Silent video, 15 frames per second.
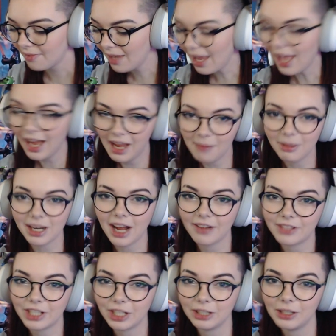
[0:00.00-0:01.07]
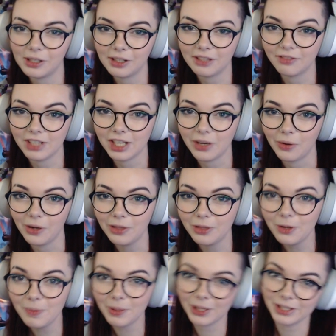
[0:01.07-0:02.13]
I'm gonna have to cut a lot of the video out
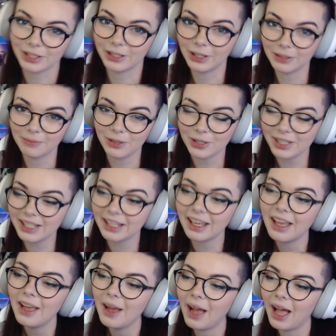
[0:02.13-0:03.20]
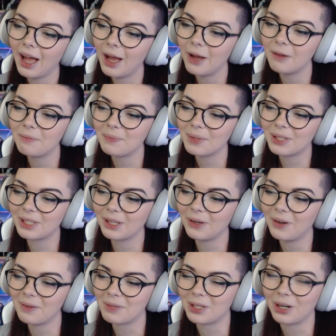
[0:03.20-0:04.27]
though because of a lot of music. So
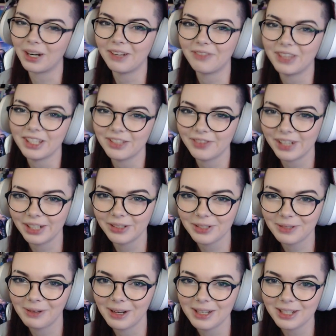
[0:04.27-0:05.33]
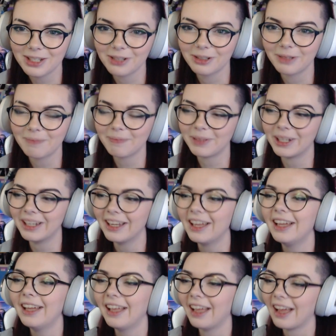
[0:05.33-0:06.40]
I'm sorry if this video is quite short, but
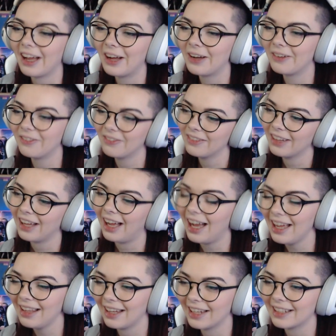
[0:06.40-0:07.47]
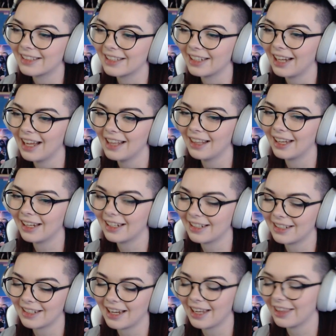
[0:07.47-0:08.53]
I liked it.
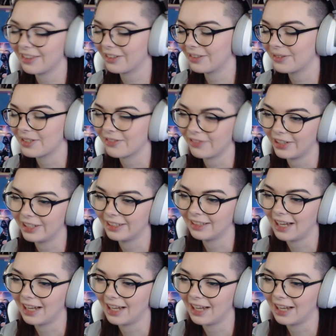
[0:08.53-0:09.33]
I thought it was fun.